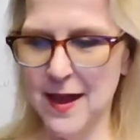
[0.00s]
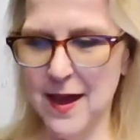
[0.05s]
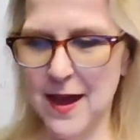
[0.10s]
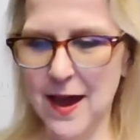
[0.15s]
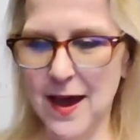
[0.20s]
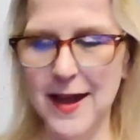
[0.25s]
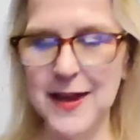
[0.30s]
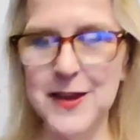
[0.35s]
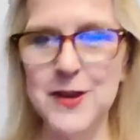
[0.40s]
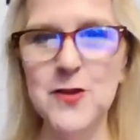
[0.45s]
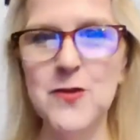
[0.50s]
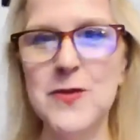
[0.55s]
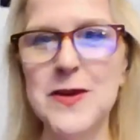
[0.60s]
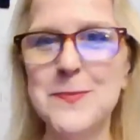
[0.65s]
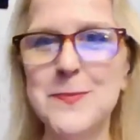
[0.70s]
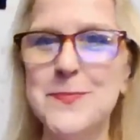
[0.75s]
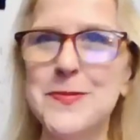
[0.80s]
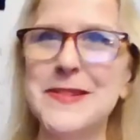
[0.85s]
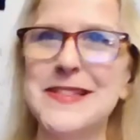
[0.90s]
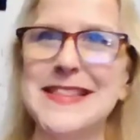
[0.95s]
I know I
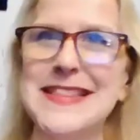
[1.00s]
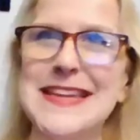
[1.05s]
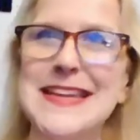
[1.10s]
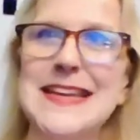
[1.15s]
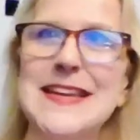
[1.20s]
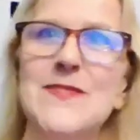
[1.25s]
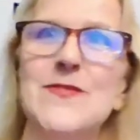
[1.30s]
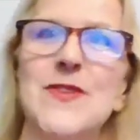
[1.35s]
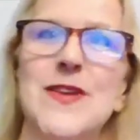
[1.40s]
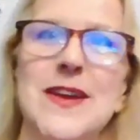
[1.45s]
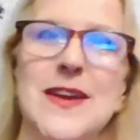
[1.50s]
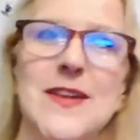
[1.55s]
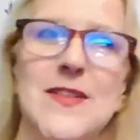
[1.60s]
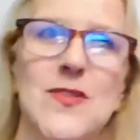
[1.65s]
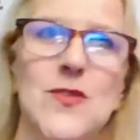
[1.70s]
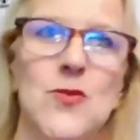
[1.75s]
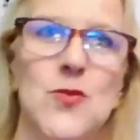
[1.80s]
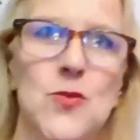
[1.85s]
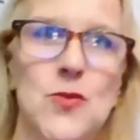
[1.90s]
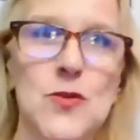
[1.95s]
believe in
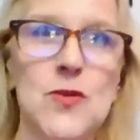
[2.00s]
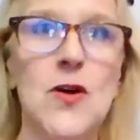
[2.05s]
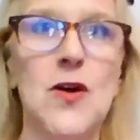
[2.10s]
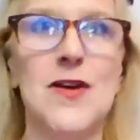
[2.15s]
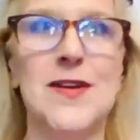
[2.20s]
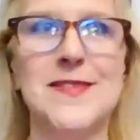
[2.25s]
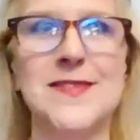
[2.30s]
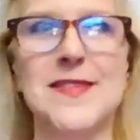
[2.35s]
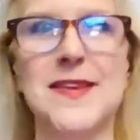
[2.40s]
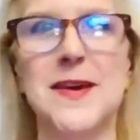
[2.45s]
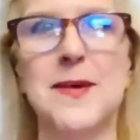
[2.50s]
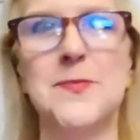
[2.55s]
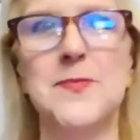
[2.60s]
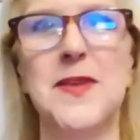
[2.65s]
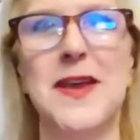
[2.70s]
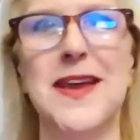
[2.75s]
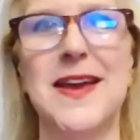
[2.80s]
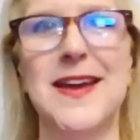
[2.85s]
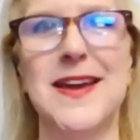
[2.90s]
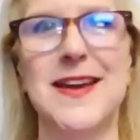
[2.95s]
the whole concept
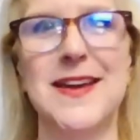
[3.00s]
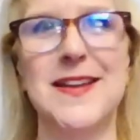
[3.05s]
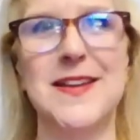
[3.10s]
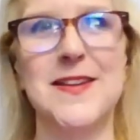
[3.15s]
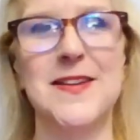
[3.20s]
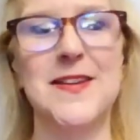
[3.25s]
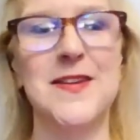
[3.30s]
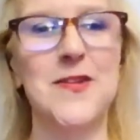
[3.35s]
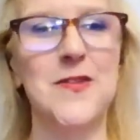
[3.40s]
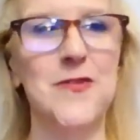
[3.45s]
and